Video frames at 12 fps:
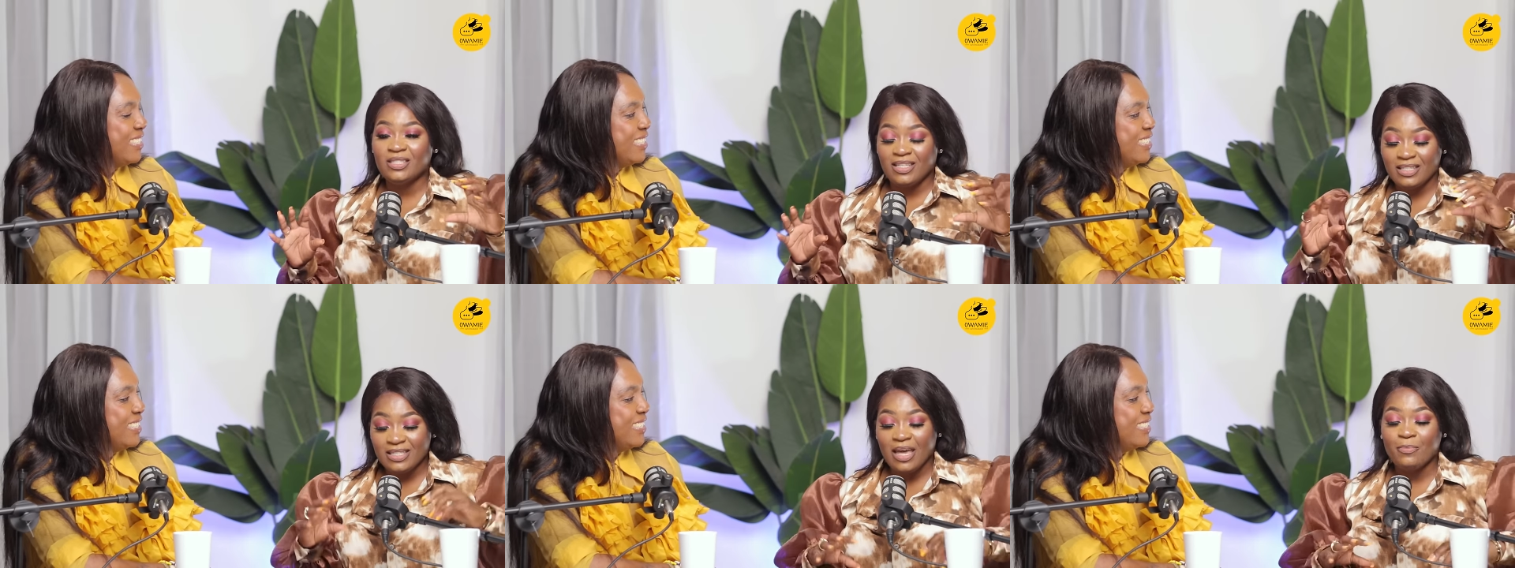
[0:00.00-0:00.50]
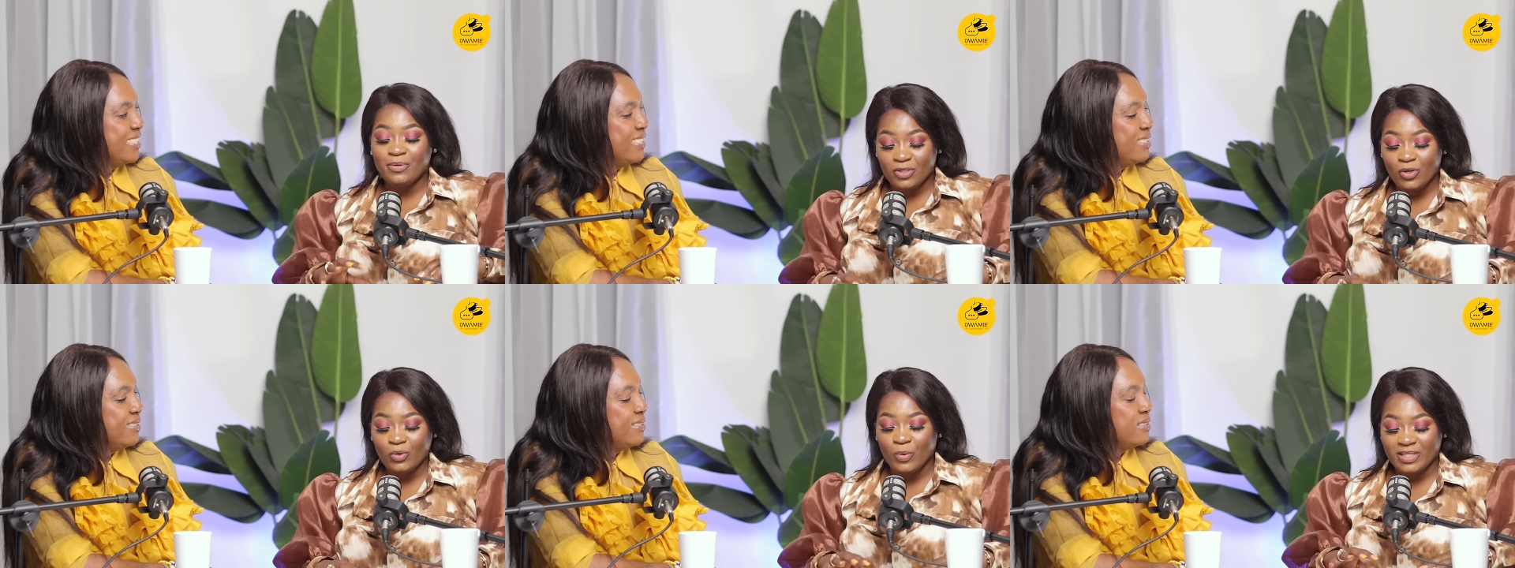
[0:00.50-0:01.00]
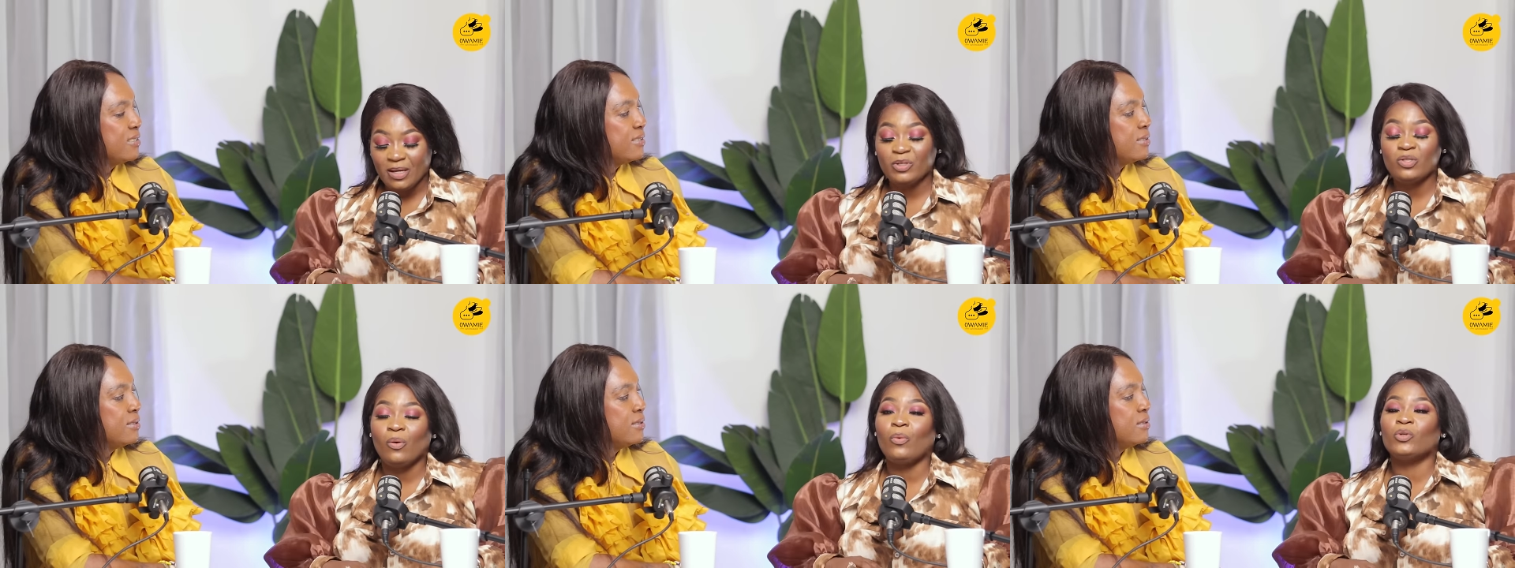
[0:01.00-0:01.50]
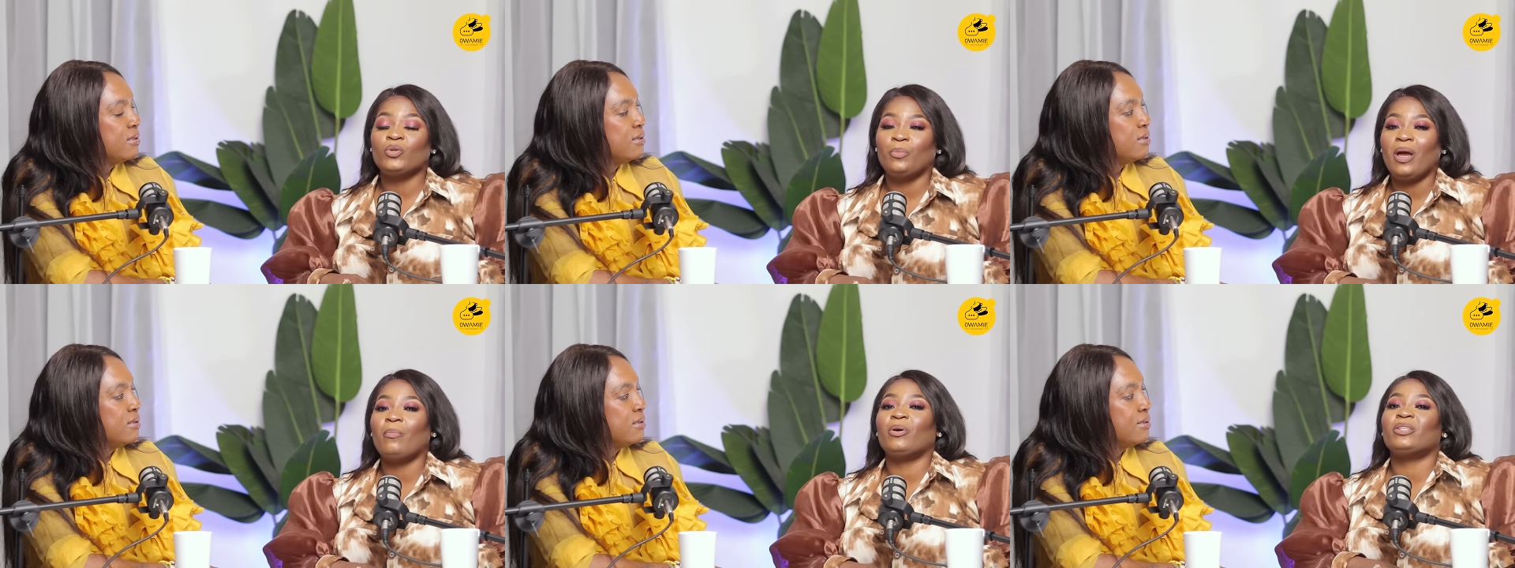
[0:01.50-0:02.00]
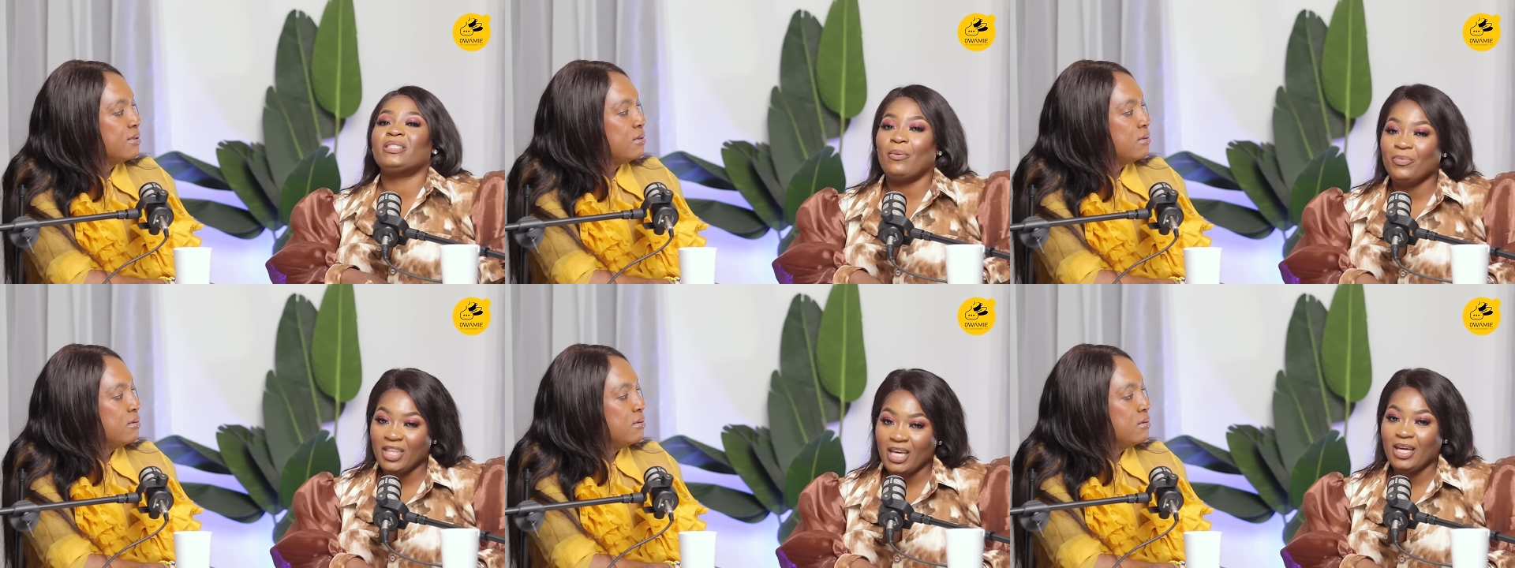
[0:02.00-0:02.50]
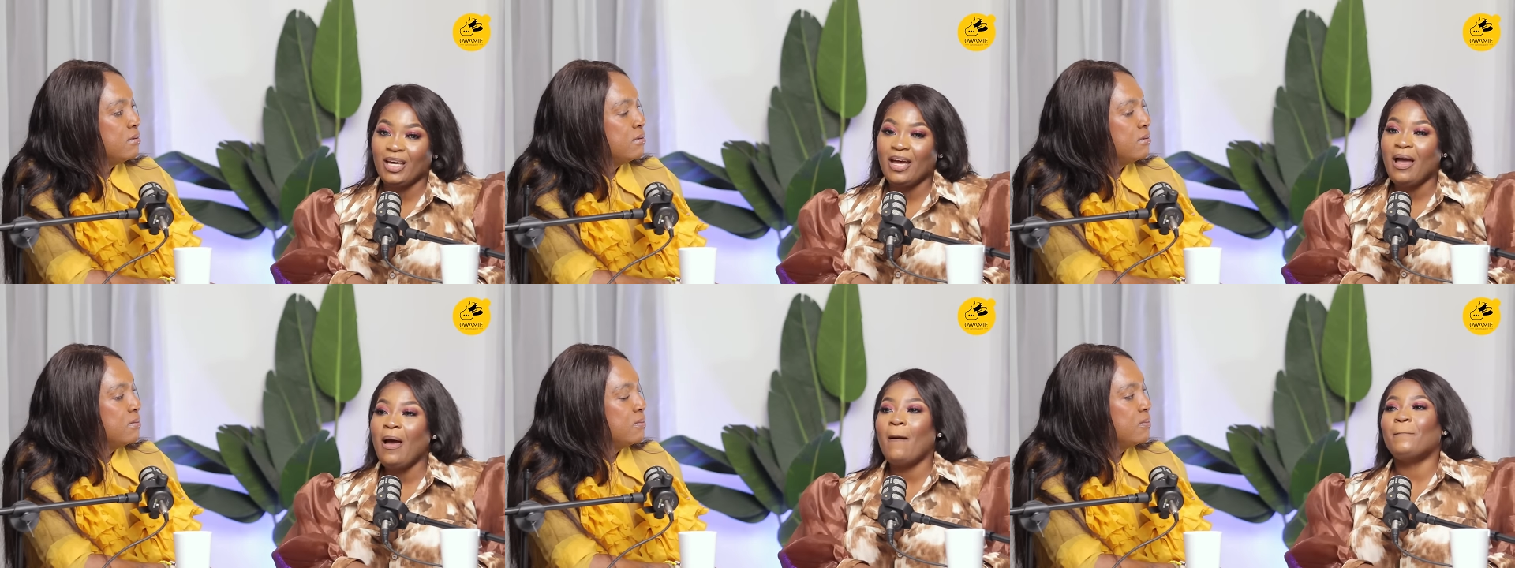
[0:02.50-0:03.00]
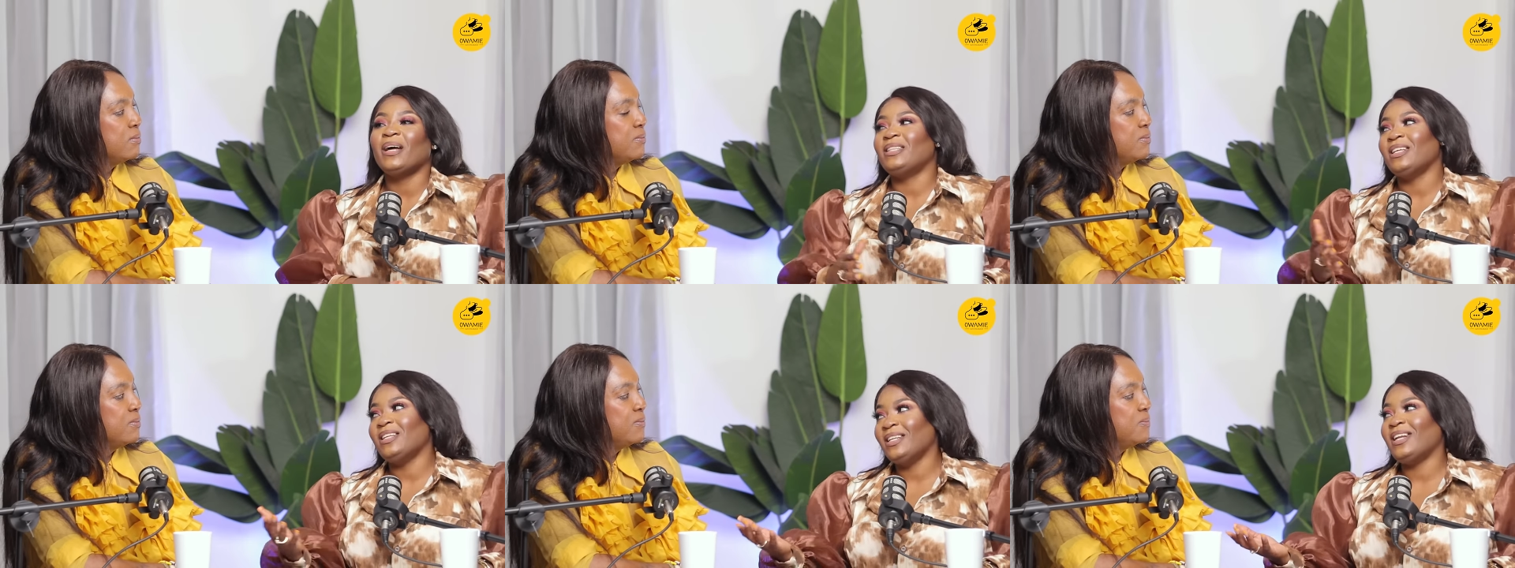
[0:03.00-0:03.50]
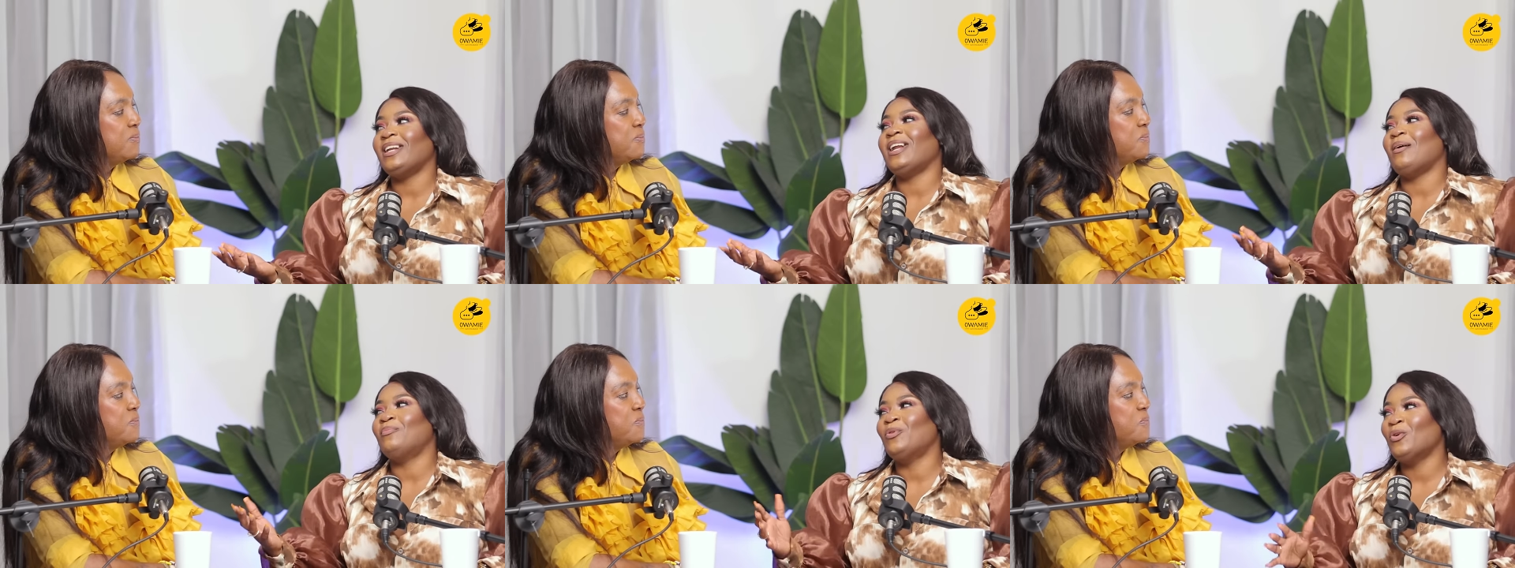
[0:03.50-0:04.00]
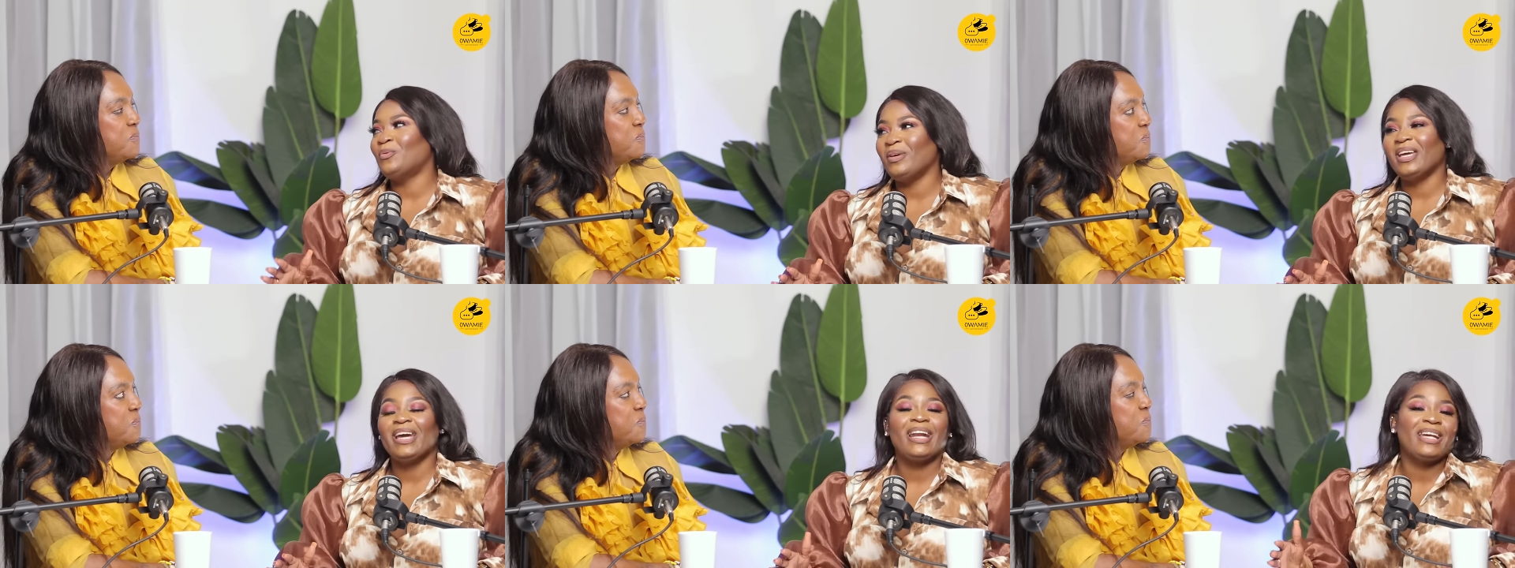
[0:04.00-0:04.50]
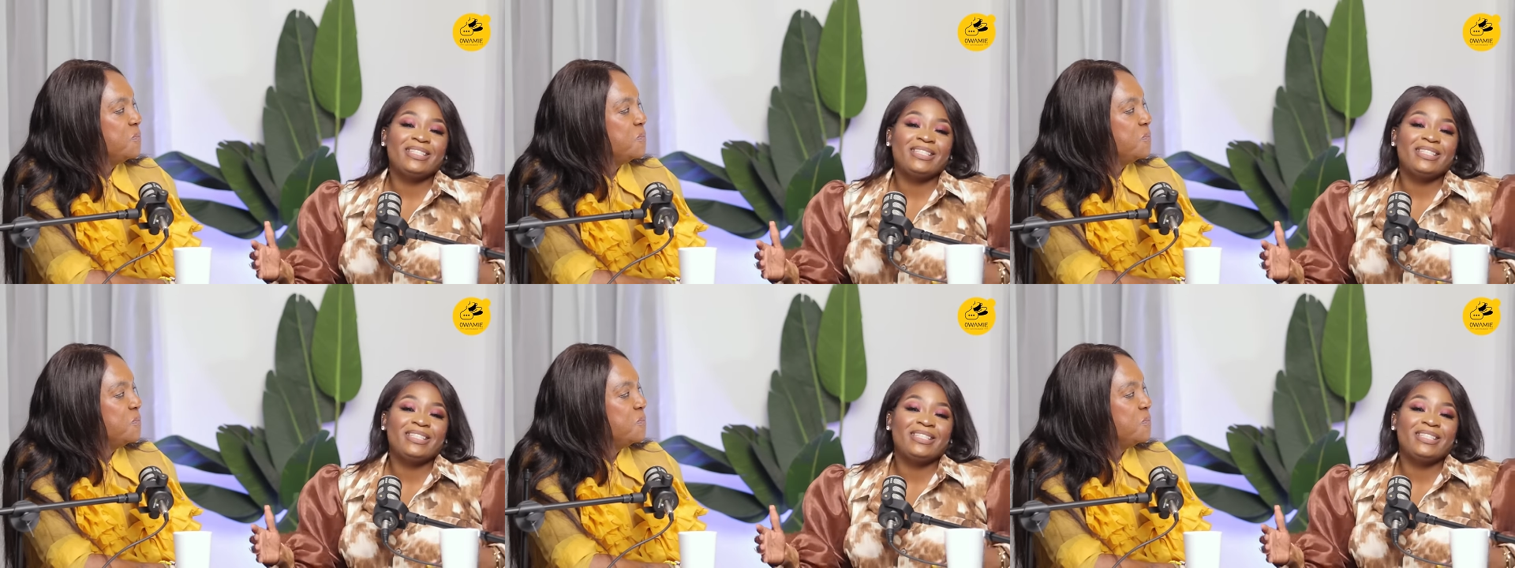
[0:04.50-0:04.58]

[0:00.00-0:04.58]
Speaker 1: this episode was supposed to be about something, but then it ended up not being, and